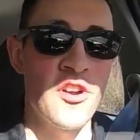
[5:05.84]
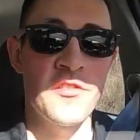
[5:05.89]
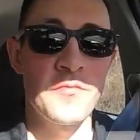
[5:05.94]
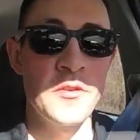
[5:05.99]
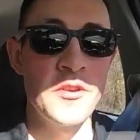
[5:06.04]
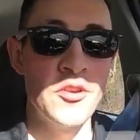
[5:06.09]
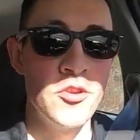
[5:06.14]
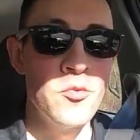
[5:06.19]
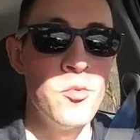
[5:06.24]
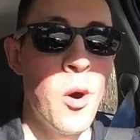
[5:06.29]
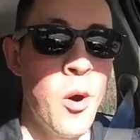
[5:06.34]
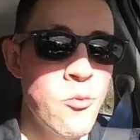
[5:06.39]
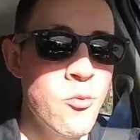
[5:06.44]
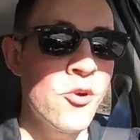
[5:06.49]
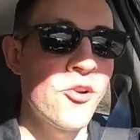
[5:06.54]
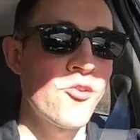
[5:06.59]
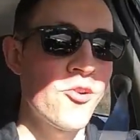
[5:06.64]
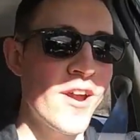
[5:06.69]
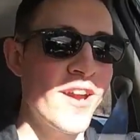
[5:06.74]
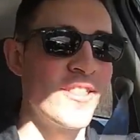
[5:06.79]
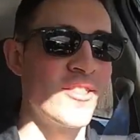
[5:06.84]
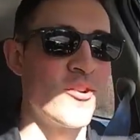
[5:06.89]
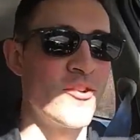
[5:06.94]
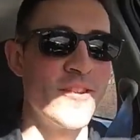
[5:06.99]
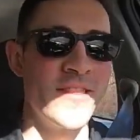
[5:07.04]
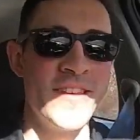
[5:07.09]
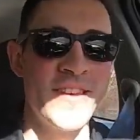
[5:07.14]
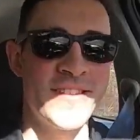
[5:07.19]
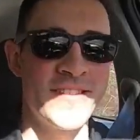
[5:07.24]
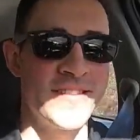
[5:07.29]
Trust me, you won't regret
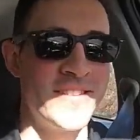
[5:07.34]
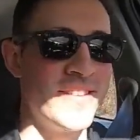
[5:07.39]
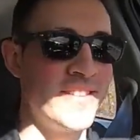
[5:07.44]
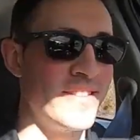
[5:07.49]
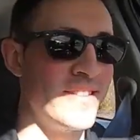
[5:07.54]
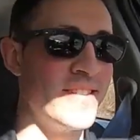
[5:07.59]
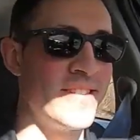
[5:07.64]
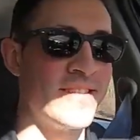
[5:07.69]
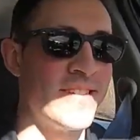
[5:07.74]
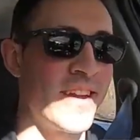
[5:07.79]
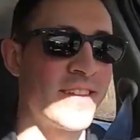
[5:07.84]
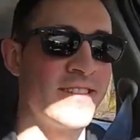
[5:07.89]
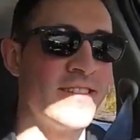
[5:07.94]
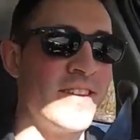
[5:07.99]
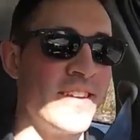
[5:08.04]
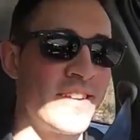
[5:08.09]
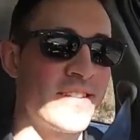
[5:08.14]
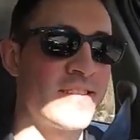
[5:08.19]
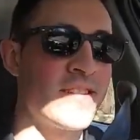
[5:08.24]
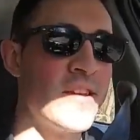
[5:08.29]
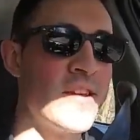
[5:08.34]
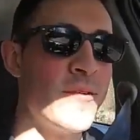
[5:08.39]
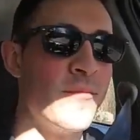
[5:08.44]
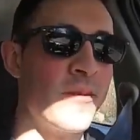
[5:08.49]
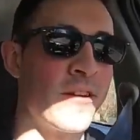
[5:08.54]
learning these techniques